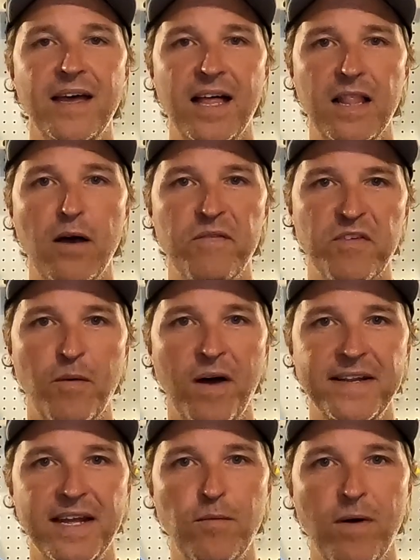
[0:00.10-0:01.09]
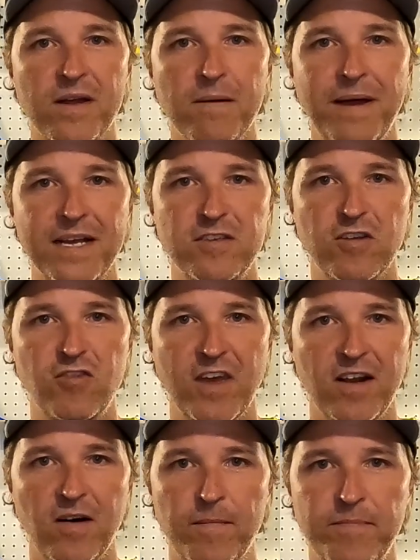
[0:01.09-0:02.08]
Hello everyone and welcome back to the
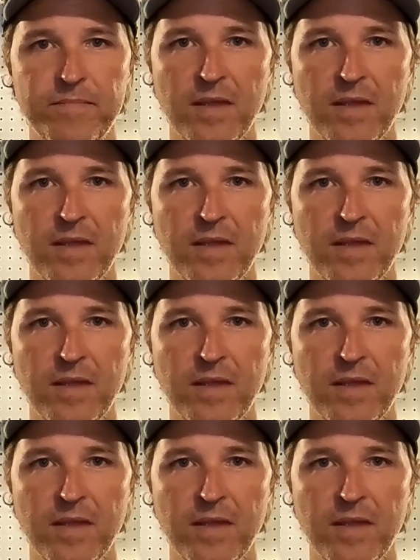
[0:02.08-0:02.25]
channel.